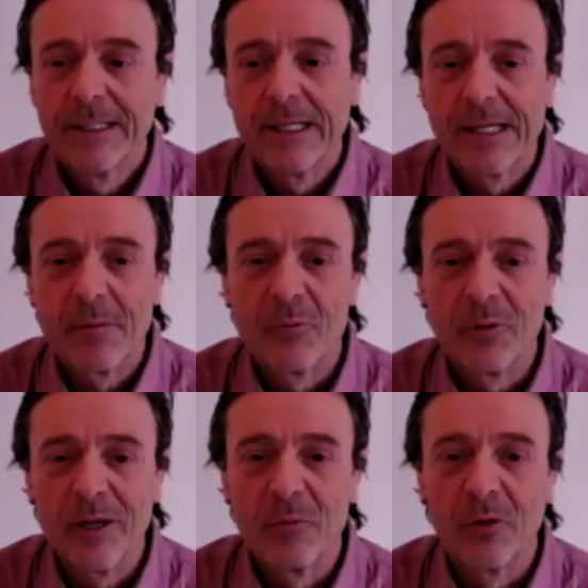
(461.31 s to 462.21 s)
And I'm
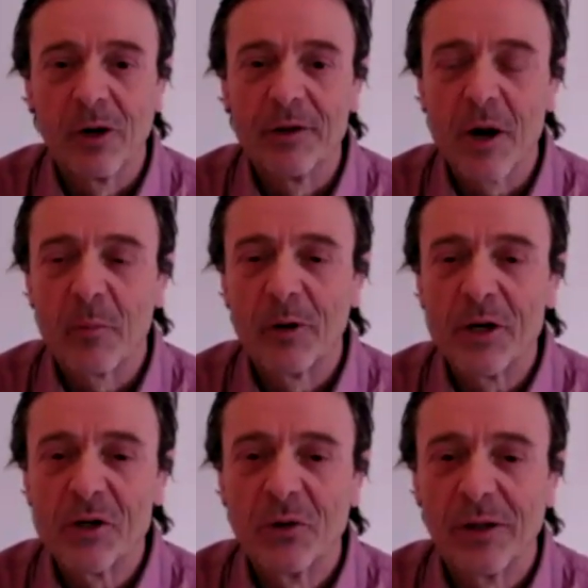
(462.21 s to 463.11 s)
really more on the
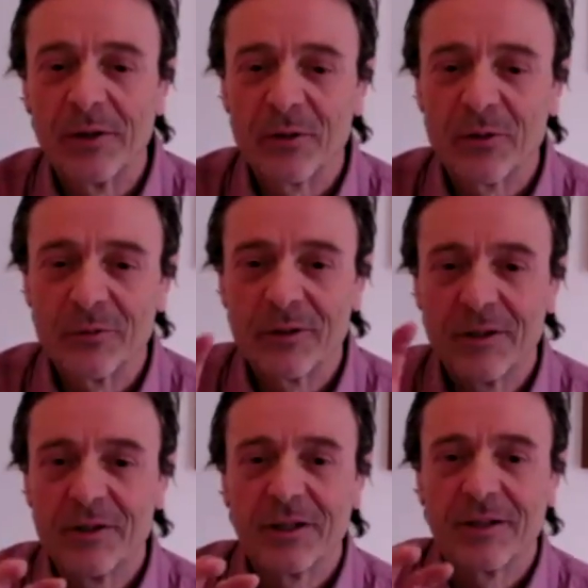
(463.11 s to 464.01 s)
operational and the
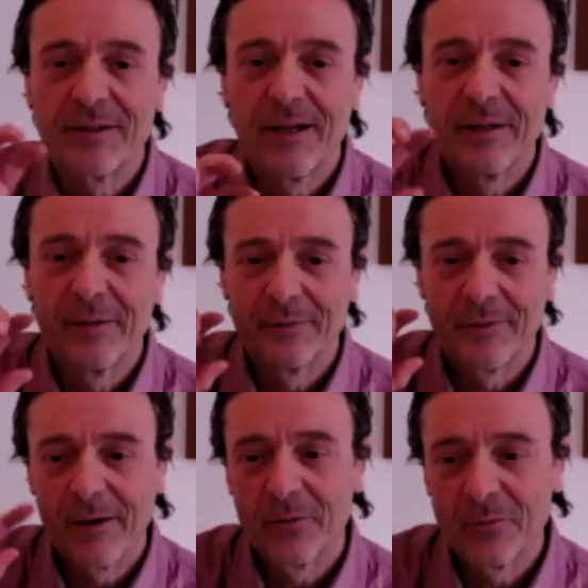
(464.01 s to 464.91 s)
strategic side of
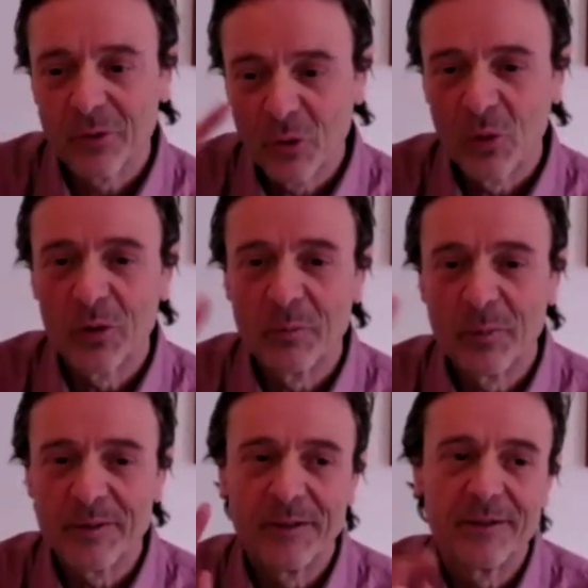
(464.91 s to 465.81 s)
how do we grow the
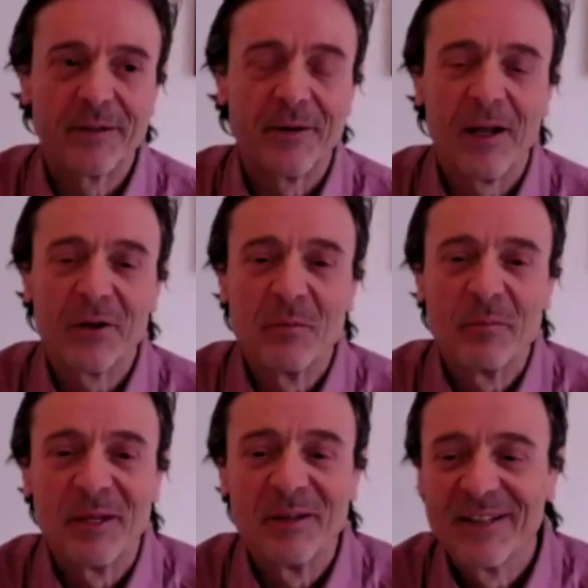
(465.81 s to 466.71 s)
business. So I'll jump
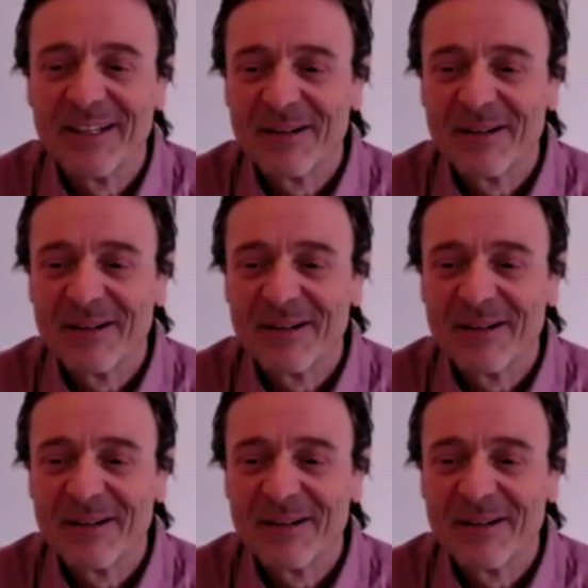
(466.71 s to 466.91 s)
in when